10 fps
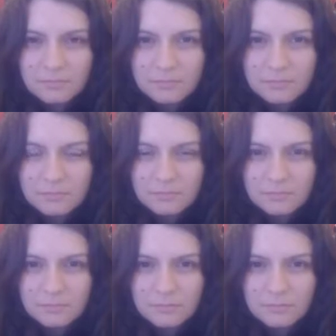
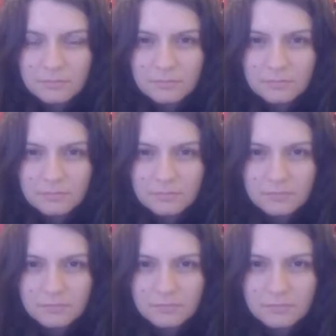
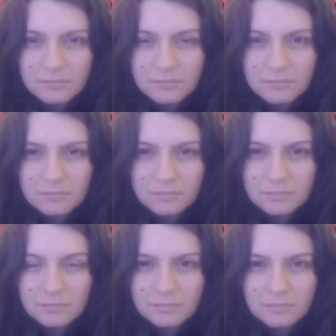
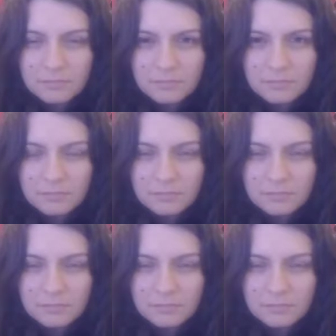No words are spoken by the person on screen.